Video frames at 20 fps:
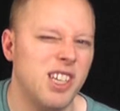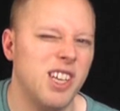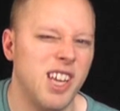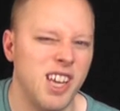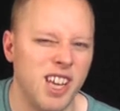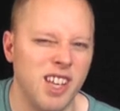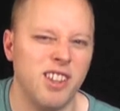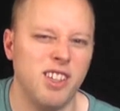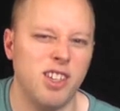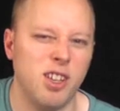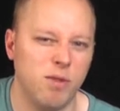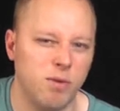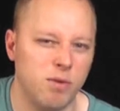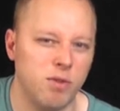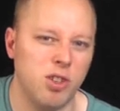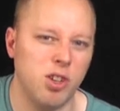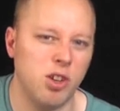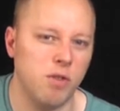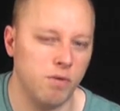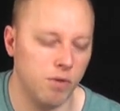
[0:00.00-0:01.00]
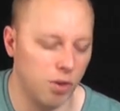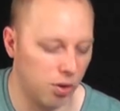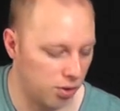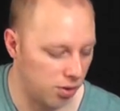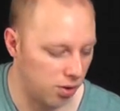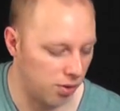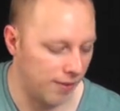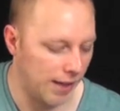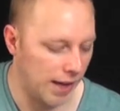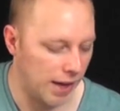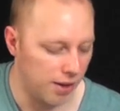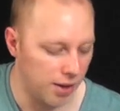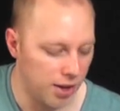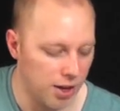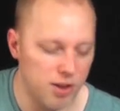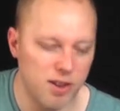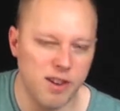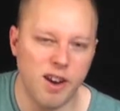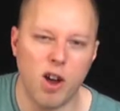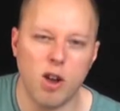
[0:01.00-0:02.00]
you can hear that you've not got that
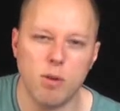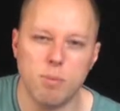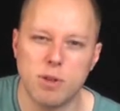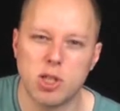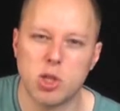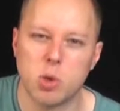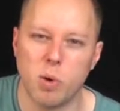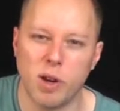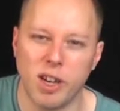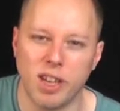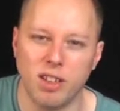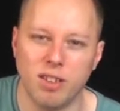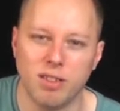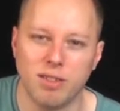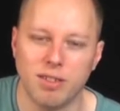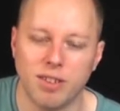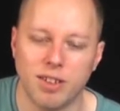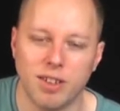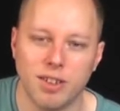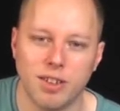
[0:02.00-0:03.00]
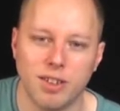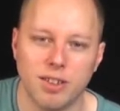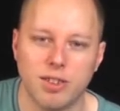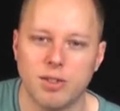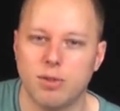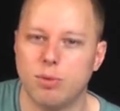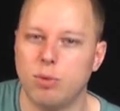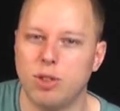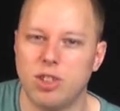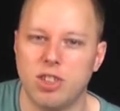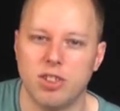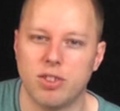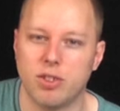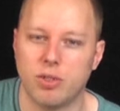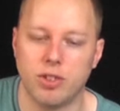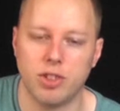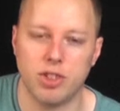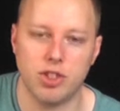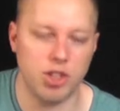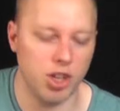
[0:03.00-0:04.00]
note in between, which is
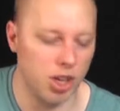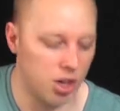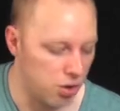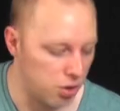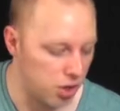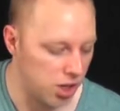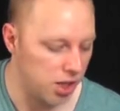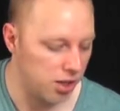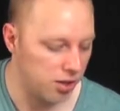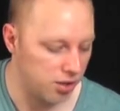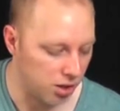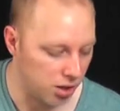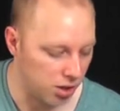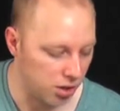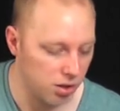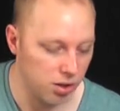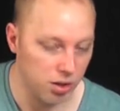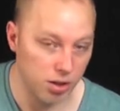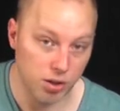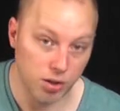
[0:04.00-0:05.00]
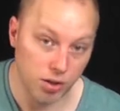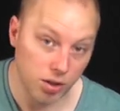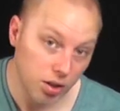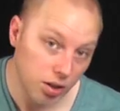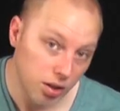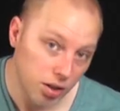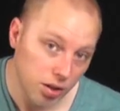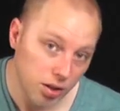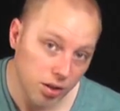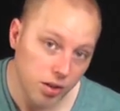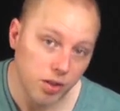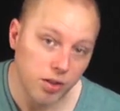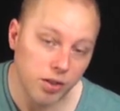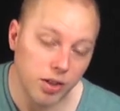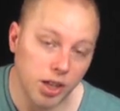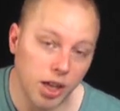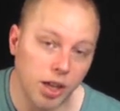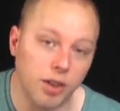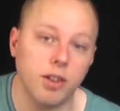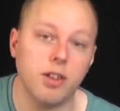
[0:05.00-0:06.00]
on the journey to
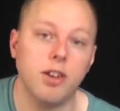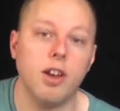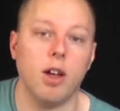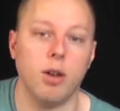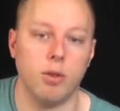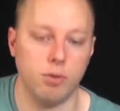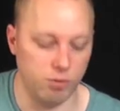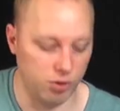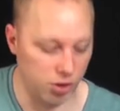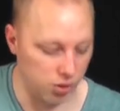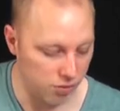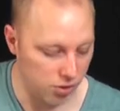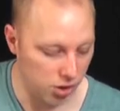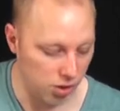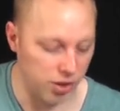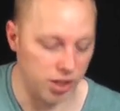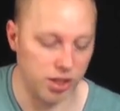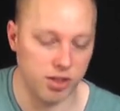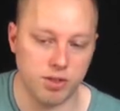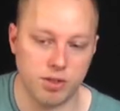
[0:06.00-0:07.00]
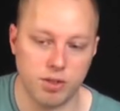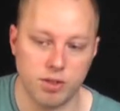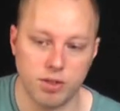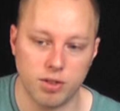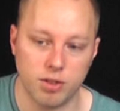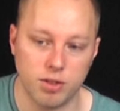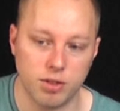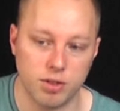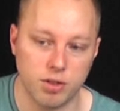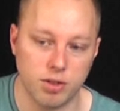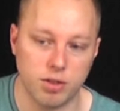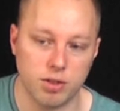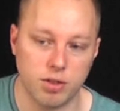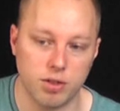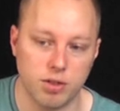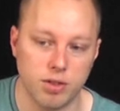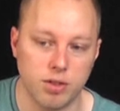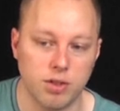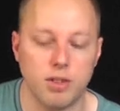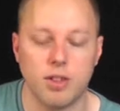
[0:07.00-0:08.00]
the other note. You've got this,
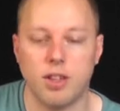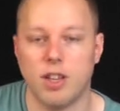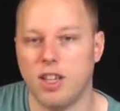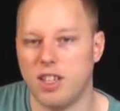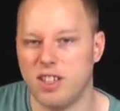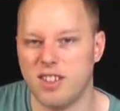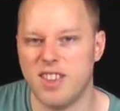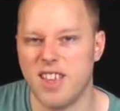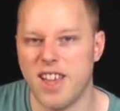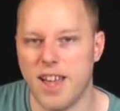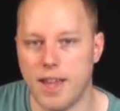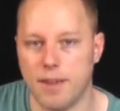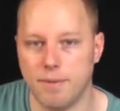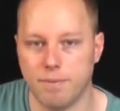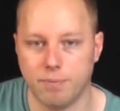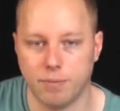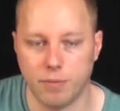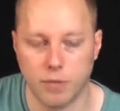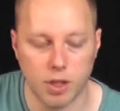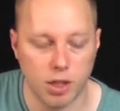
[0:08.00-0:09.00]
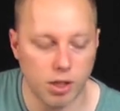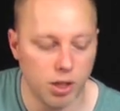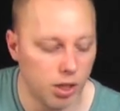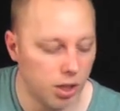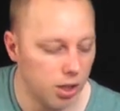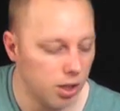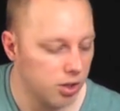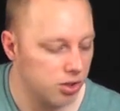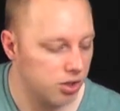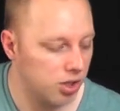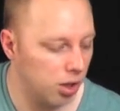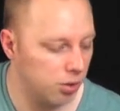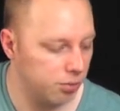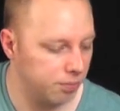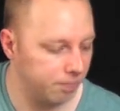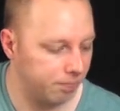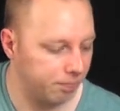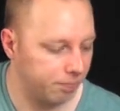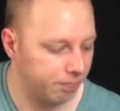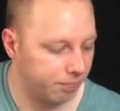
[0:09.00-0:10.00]
and it's there.
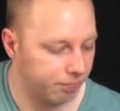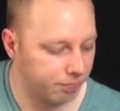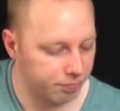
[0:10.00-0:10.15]
So